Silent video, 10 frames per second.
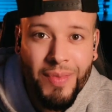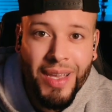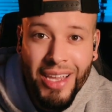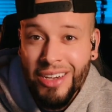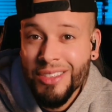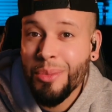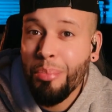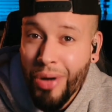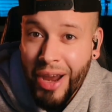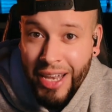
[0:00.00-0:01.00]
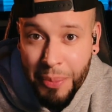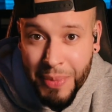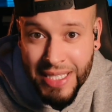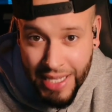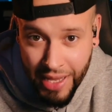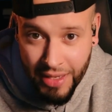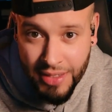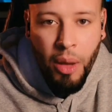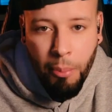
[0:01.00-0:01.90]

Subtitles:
Here are some branding mistakes.